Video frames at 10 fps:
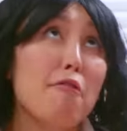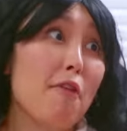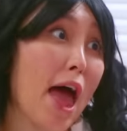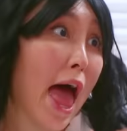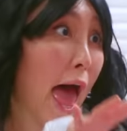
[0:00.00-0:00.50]

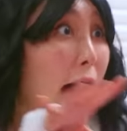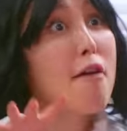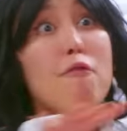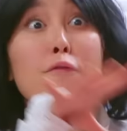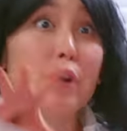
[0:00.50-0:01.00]
If
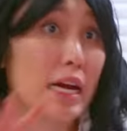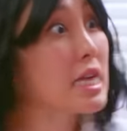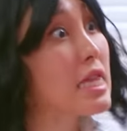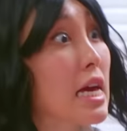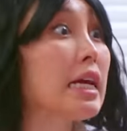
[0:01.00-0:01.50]

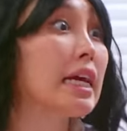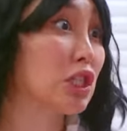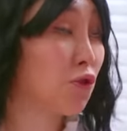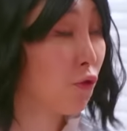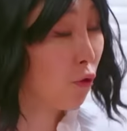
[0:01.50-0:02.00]
everything
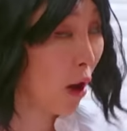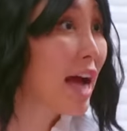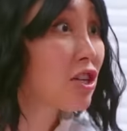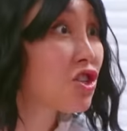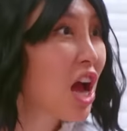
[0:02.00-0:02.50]
is
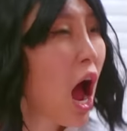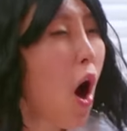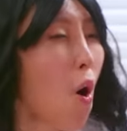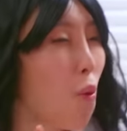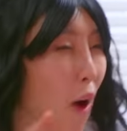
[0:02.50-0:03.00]
fresh,
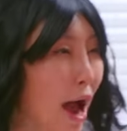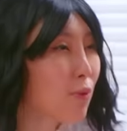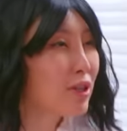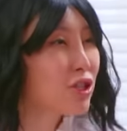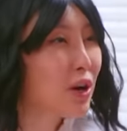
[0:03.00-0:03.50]
why
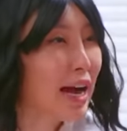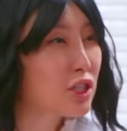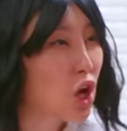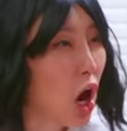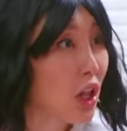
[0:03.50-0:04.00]
would you
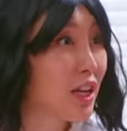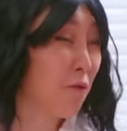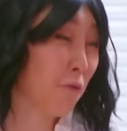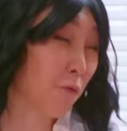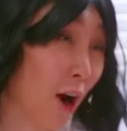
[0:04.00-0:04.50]
guys call it
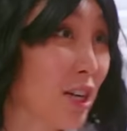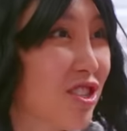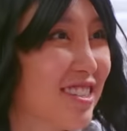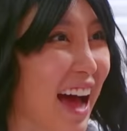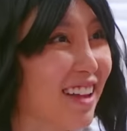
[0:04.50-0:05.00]
a fresh
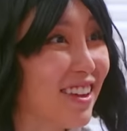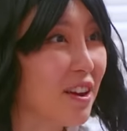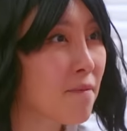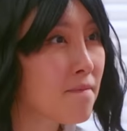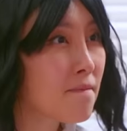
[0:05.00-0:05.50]

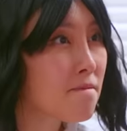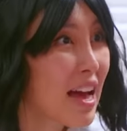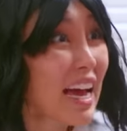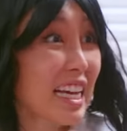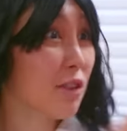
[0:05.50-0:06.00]
salad?
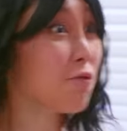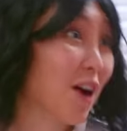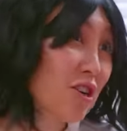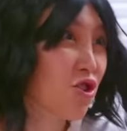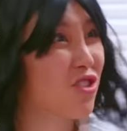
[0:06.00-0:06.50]
Is it
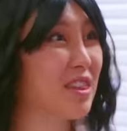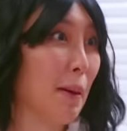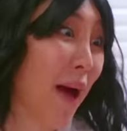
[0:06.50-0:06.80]
fresher than the